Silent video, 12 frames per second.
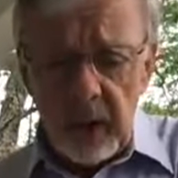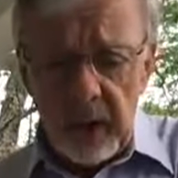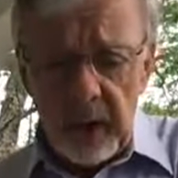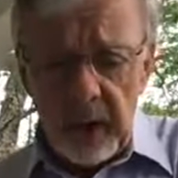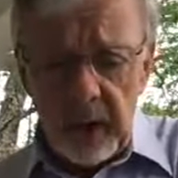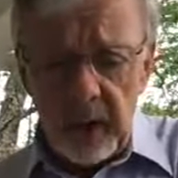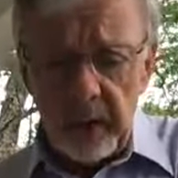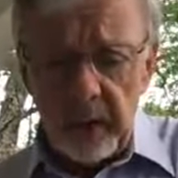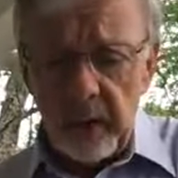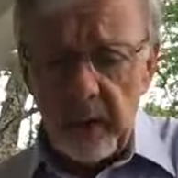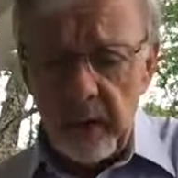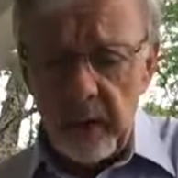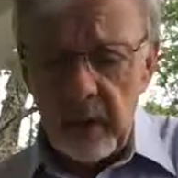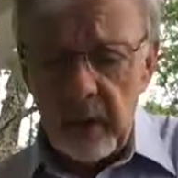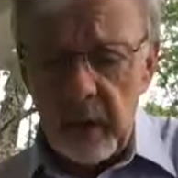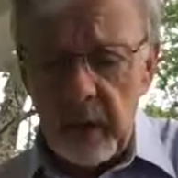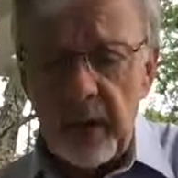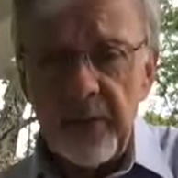And,
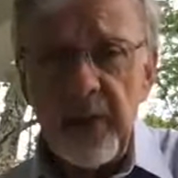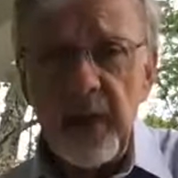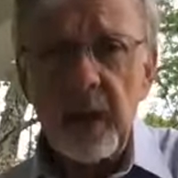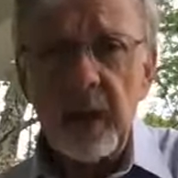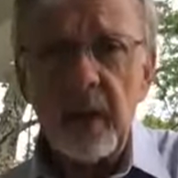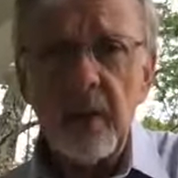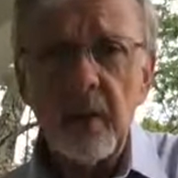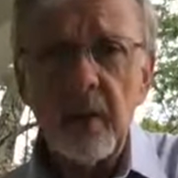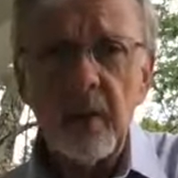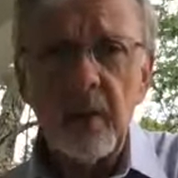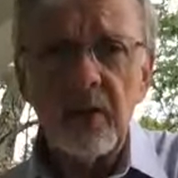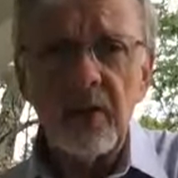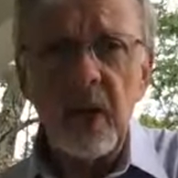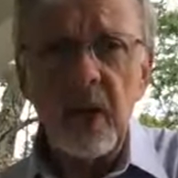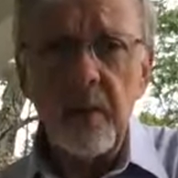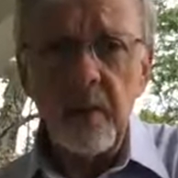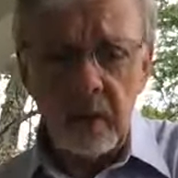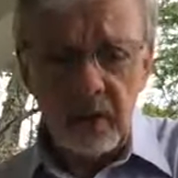and I think
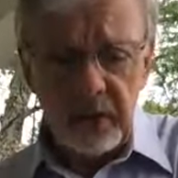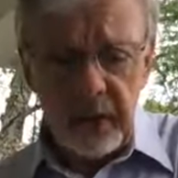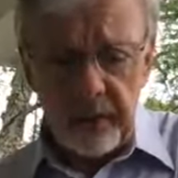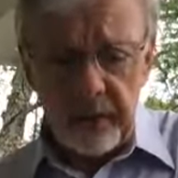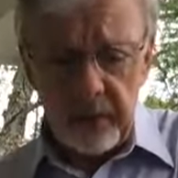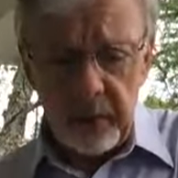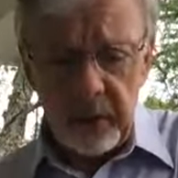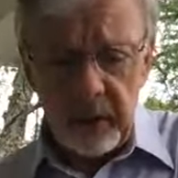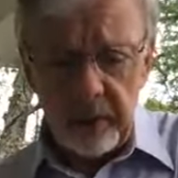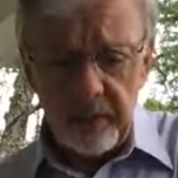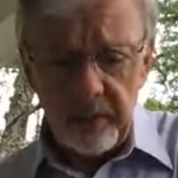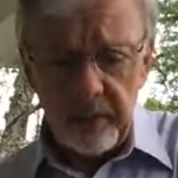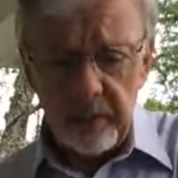some are suffering